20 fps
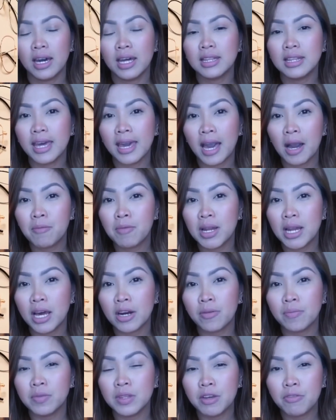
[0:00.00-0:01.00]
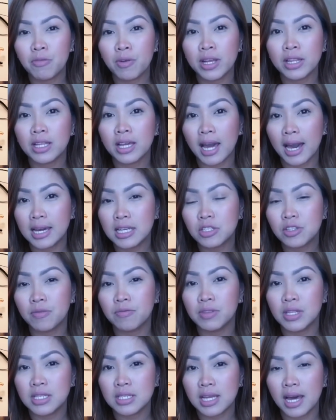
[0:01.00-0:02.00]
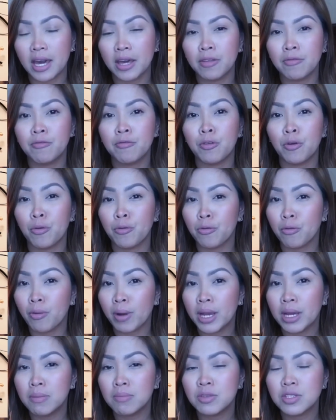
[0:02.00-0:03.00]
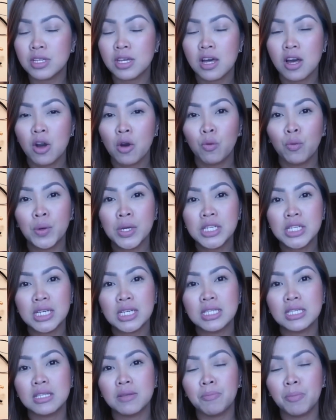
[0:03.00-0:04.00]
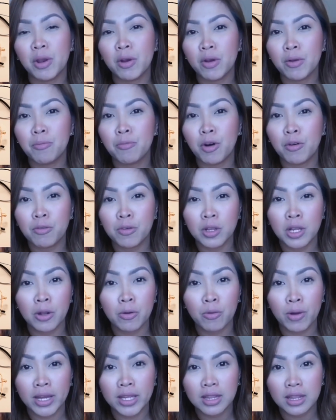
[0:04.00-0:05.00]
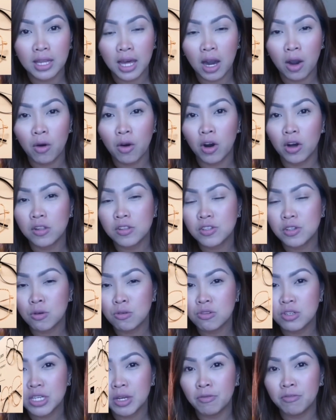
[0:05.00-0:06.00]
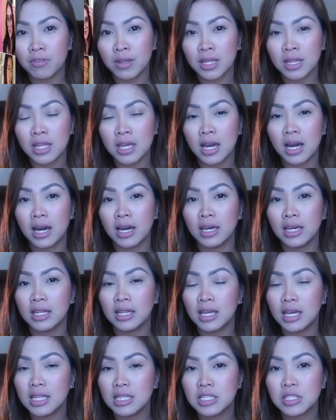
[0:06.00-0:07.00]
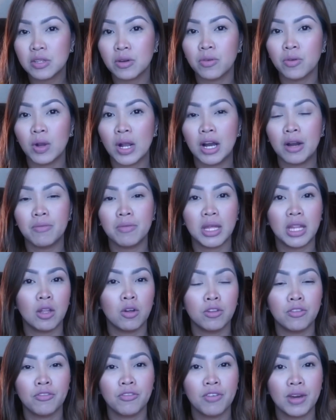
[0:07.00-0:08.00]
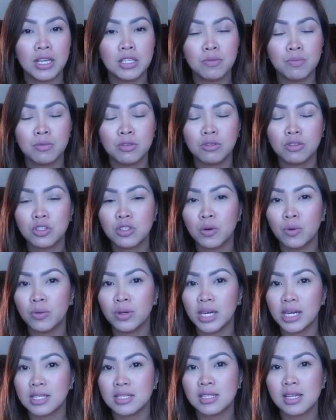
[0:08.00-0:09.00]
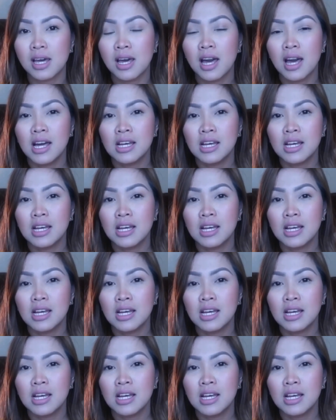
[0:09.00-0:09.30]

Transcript: and they have a lot of different kinds of design for frames which is very popular right now on social media, in Instagram and on Facebook. So yes,